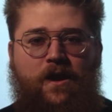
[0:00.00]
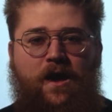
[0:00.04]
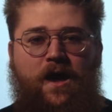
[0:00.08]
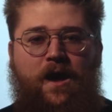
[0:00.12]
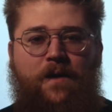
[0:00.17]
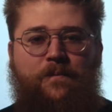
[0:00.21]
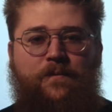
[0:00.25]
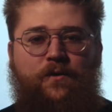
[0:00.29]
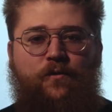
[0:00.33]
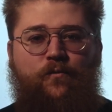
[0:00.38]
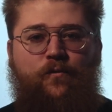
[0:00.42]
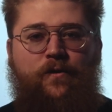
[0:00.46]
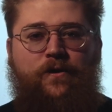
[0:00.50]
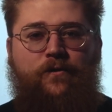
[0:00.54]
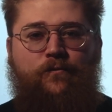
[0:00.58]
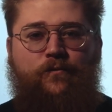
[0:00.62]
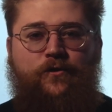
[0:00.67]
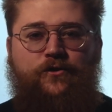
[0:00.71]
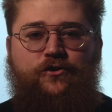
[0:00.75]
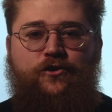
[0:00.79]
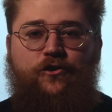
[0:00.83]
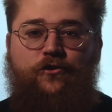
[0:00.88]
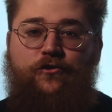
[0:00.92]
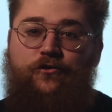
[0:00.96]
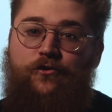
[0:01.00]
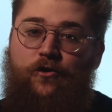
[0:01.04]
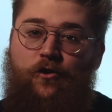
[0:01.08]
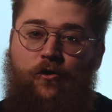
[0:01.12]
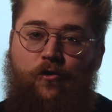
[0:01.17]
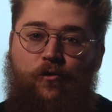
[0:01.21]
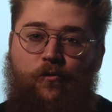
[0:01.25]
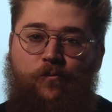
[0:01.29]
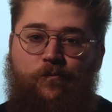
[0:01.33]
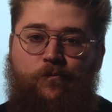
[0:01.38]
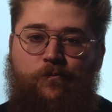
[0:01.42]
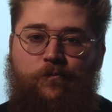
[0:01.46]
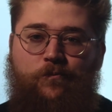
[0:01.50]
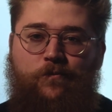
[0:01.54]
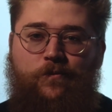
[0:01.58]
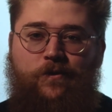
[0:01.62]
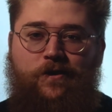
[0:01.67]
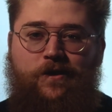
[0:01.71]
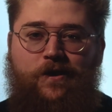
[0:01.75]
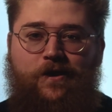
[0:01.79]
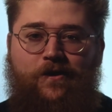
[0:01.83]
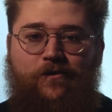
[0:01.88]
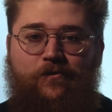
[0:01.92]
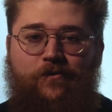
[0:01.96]
Hemingway returned home,
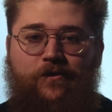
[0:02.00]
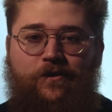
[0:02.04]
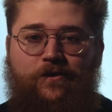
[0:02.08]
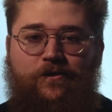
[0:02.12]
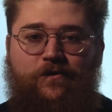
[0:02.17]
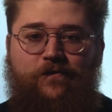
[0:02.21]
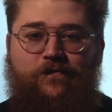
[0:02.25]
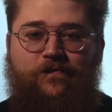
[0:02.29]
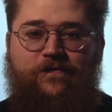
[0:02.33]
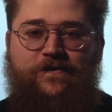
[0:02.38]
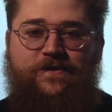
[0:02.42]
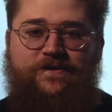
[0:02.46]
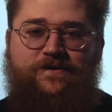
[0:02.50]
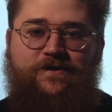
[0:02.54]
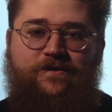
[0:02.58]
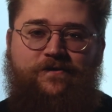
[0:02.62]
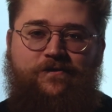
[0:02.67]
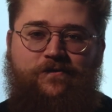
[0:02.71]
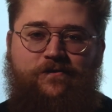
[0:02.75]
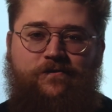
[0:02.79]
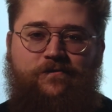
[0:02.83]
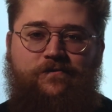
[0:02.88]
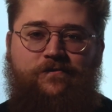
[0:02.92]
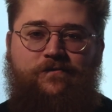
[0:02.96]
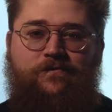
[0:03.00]
carrying the physical,